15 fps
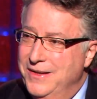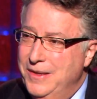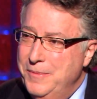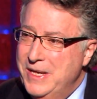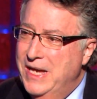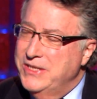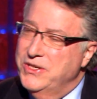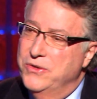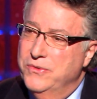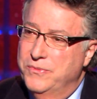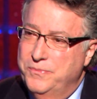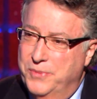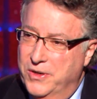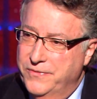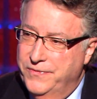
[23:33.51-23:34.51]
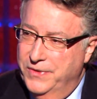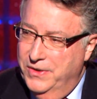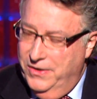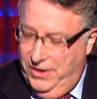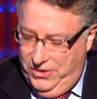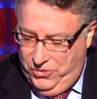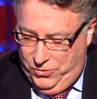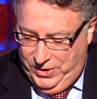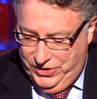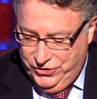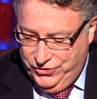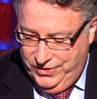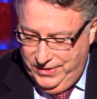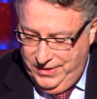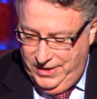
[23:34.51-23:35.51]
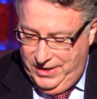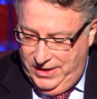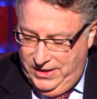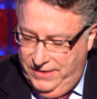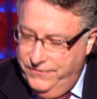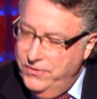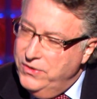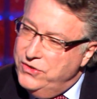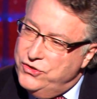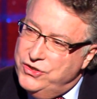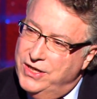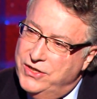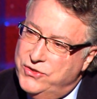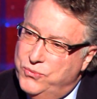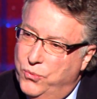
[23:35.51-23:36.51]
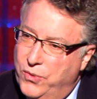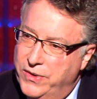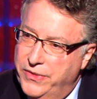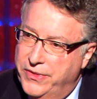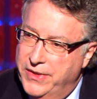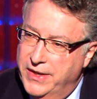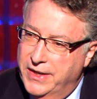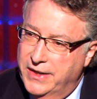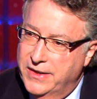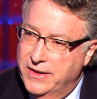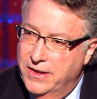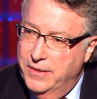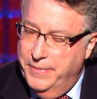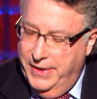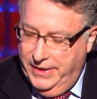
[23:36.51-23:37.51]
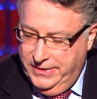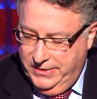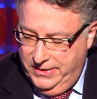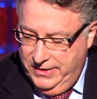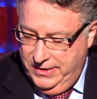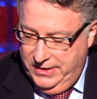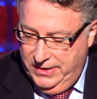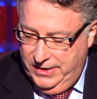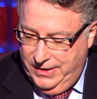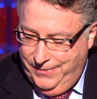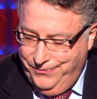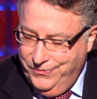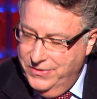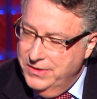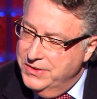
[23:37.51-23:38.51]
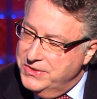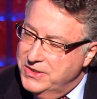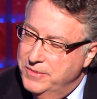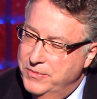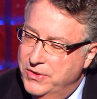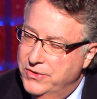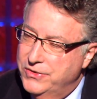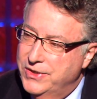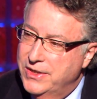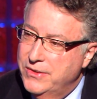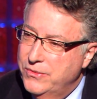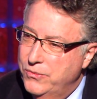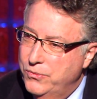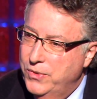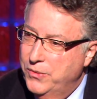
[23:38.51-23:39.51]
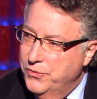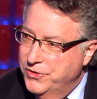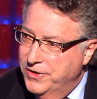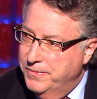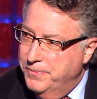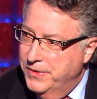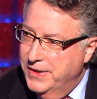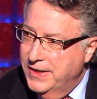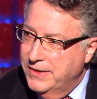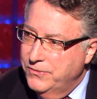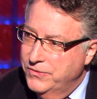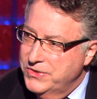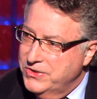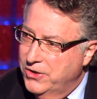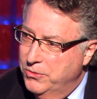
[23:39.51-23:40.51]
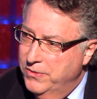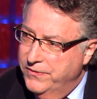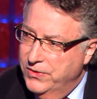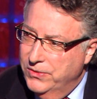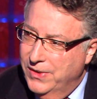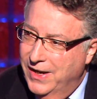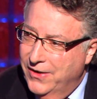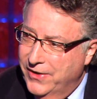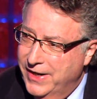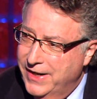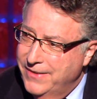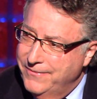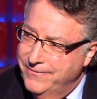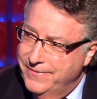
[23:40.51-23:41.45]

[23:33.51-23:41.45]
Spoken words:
let me ask you both a question. If you could change one thing about this community, what would it be? We'll start with you, Larry.